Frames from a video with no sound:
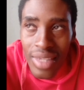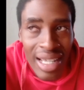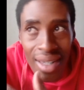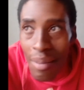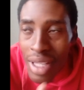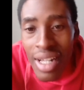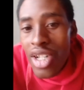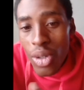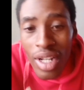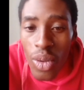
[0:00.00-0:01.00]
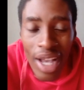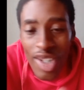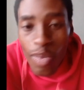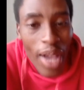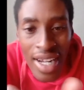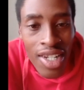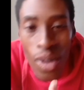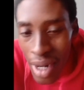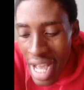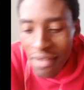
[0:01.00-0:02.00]
There's something that you need to expect
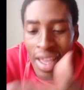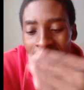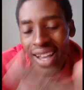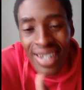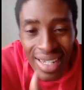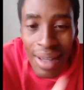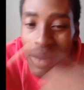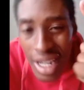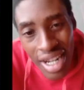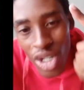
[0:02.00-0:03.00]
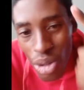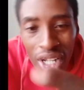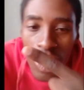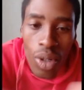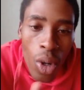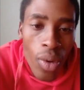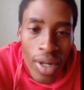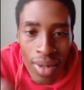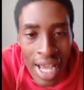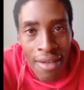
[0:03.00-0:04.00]
in your life, and there's something that you need to know
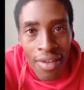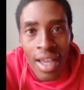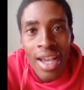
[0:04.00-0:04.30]
in your life,